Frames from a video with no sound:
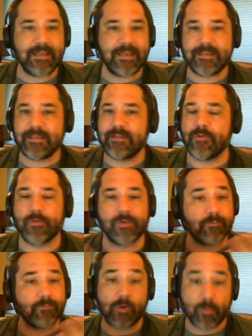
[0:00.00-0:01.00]
it
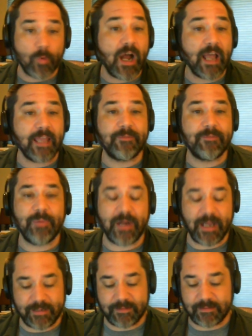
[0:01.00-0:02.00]
or what,
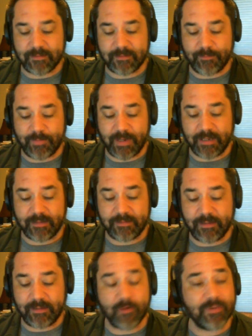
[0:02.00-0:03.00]
but
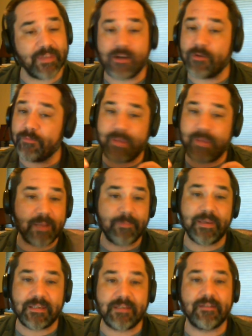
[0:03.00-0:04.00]
and they don't make a
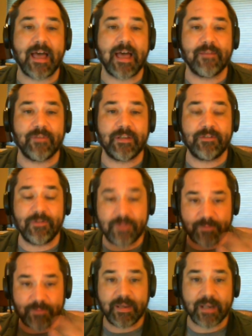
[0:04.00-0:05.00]
big deal out of it. You
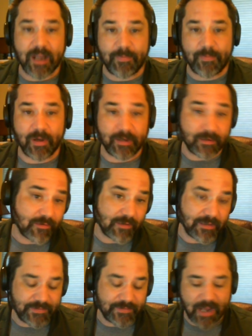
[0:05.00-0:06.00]
just pick up on it, or
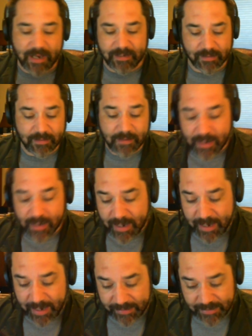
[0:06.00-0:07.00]
at least I did,
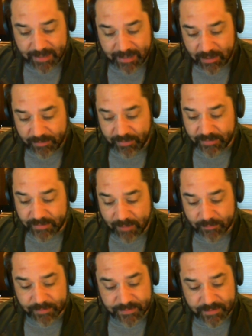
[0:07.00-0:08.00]
and I thought
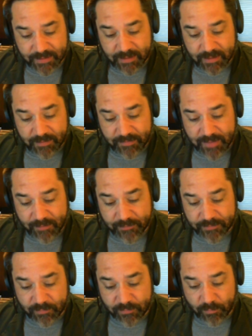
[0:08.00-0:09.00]
that was
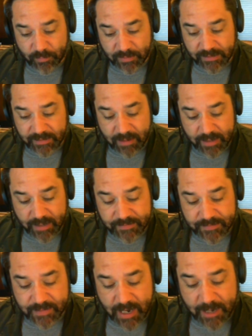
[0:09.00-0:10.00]
really
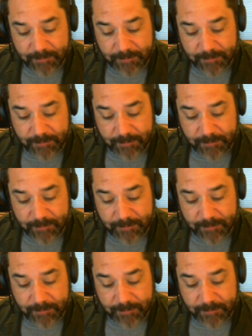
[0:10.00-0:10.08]
nice.